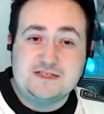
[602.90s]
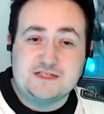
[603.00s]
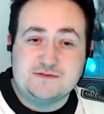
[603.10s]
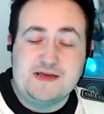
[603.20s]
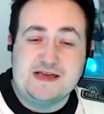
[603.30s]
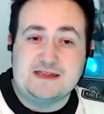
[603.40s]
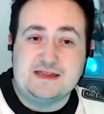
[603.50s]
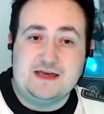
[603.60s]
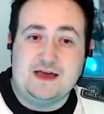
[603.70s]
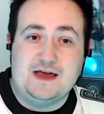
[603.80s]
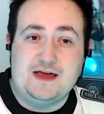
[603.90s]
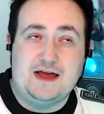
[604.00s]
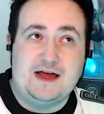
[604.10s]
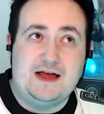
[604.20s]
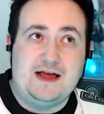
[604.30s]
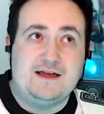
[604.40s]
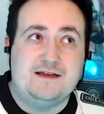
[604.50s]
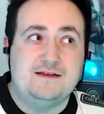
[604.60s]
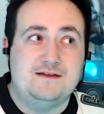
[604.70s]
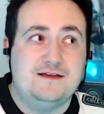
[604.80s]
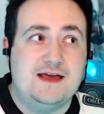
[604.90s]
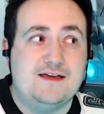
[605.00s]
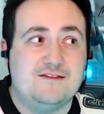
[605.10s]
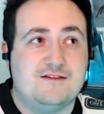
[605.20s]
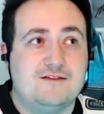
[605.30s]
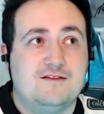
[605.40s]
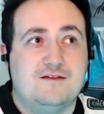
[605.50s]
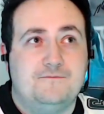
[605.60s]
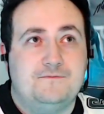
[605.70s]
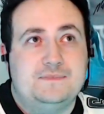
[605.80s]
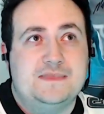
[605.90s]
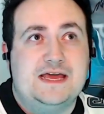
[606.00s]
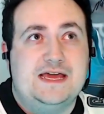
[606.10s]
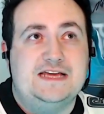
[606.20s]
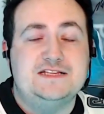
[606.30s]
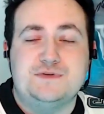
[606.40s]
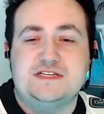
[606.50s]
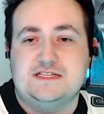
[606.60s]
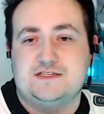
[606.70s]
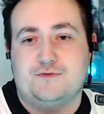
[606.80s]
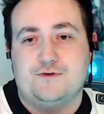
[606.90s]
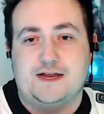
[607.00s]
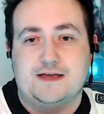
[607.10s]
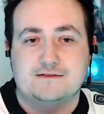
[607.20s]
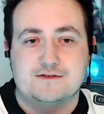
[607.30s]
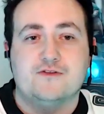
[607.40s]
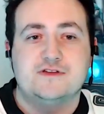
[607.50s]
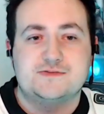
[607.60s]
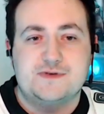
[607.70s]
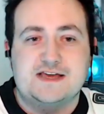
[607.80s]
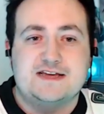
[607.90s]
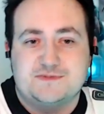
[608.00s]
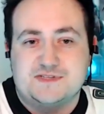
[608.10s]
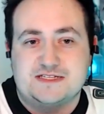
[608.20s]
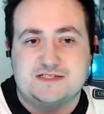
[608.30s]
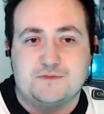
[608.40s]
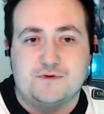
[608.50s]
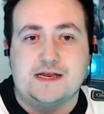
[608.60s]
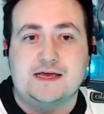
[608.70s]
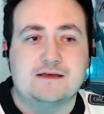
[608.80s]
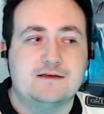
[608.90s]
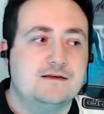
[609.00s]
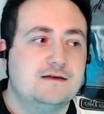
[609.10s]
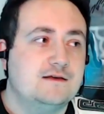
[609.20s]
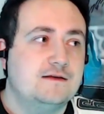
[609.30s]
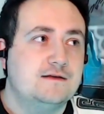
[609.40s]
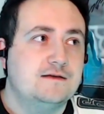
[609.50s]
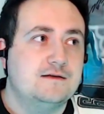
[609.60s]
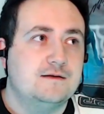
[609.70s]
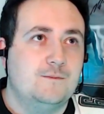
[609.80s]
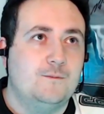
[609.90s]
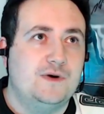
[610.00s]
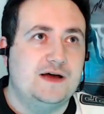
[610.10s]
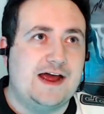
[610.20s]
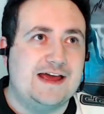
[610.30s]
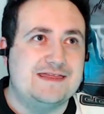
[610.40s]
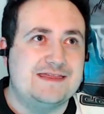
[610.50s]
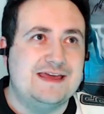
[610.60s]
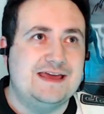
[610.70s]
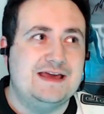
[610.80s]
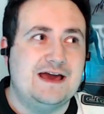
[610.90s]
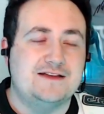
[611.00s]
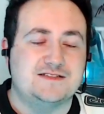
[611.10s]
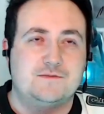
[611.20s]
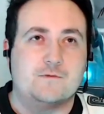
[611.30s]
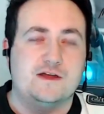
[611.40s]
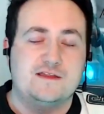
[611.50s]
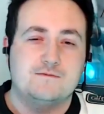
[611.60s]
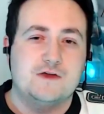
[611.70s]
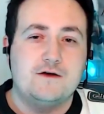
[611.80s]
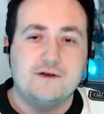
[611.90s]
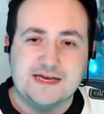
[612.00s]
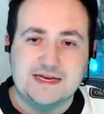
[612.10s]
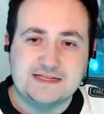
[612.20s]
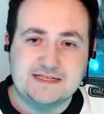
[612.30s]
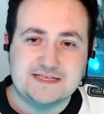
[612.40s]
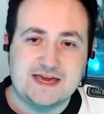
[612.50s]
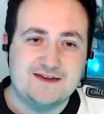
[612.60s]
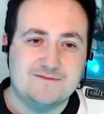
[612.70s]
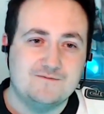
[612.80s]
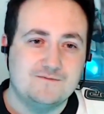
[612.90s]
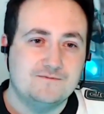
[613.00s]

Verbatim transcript: Smith uh, as he's been disappointing. Nolan Smith has been disappointing, but I think he got some rhythm going in this game,